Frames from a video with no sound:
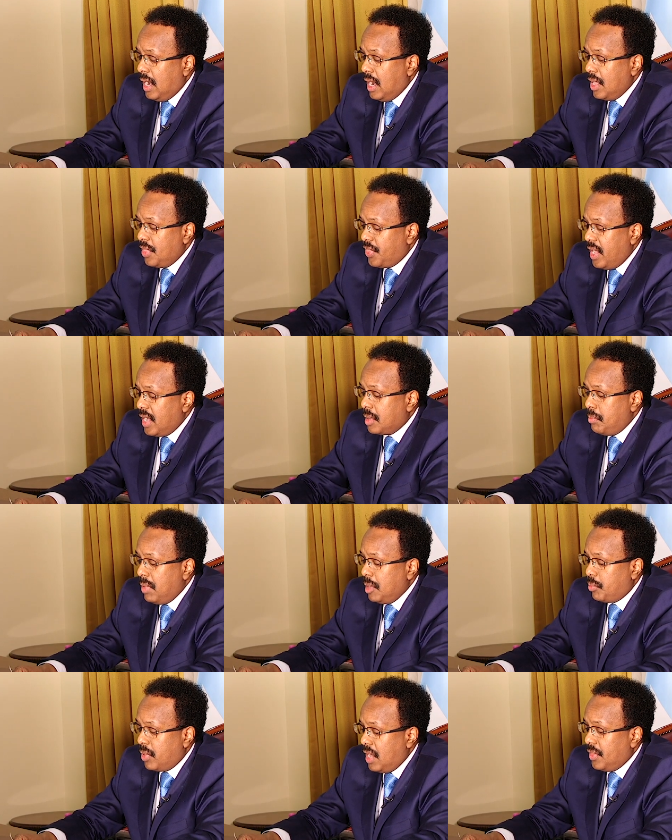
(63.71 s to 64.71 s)
I thank
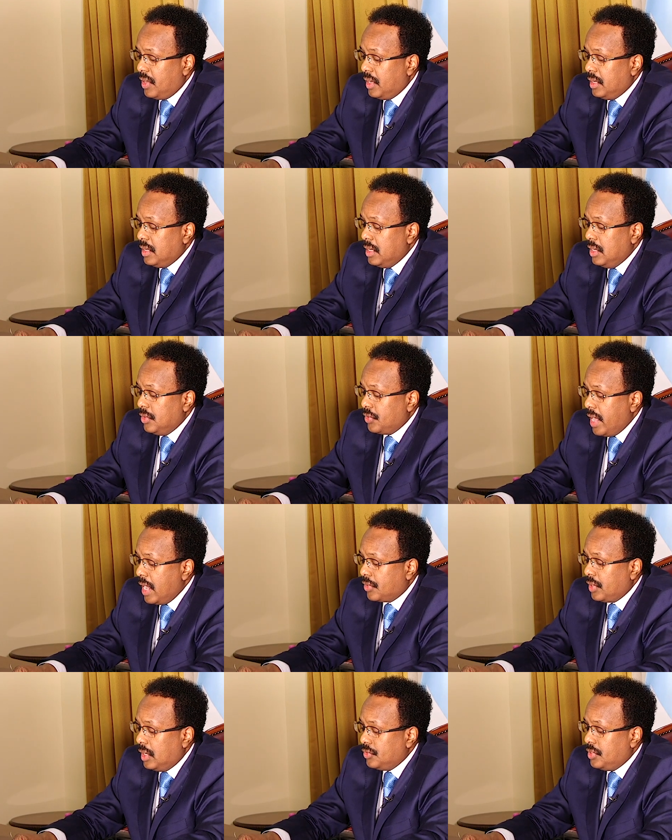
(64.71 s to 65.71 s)
my brother, His
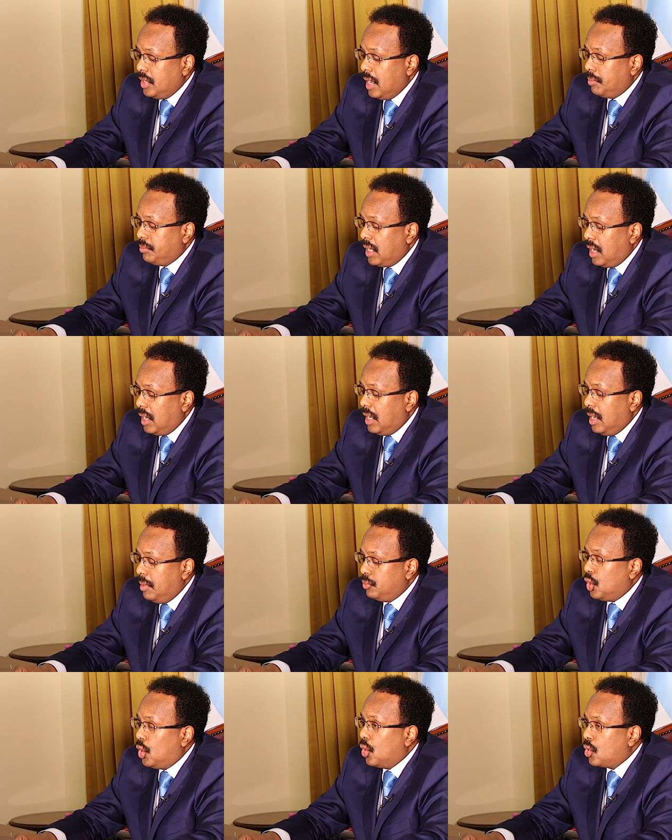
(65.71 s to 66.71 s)
Excellency Abdullah
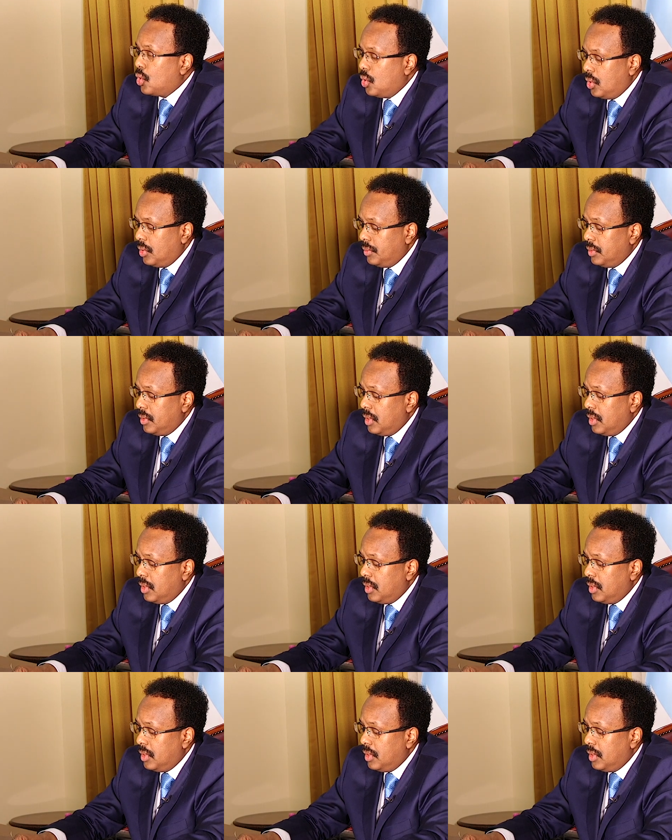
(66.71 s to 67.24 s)
Hamdok,